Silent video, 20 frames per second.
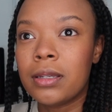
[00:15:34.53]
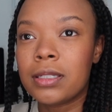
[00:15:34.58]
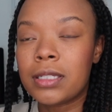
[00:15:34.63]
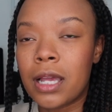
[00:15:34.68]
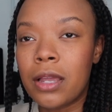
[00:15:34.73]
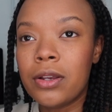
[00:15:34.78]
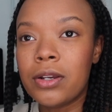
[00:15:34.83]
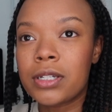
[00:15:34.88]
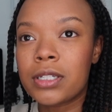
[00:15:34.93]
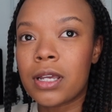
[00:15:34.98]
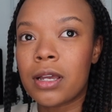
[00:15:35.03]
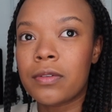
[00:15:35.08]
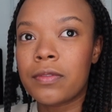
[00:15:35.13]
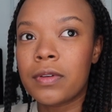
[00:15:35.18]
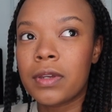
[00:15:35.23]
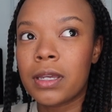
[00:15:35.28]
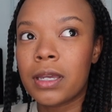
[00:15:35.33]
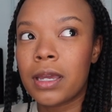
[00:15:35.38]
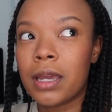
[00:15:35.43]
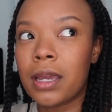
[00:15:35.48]
Tell
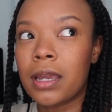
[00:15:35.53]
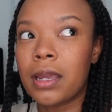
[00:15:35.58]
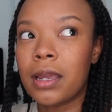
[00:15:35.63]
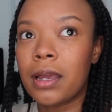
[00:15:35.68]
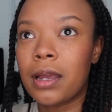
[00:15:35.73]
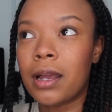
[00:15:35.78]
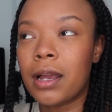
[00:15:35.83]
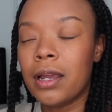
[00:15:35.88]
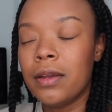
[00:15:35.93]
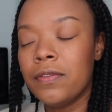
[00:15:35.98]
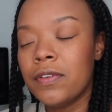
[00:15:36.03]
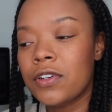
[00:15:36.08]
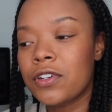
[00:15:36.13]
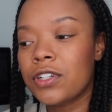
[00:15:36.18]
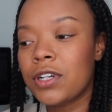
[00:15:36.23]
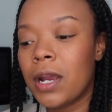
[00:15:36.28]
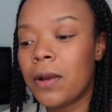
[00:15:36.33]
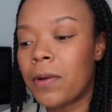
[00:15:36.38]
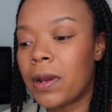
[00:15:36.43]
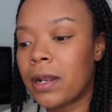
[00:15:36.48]
yourself, hey, I feel
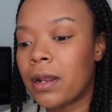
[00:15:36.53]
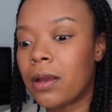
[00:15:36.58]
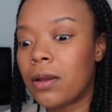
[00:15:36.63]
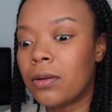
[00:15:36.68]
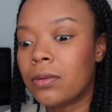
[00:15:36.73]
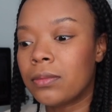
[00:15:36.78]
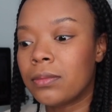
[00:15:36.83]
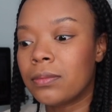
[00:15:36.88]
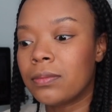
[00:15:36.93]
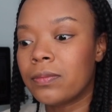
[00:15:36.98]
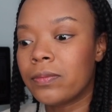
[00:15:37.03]
shy right now.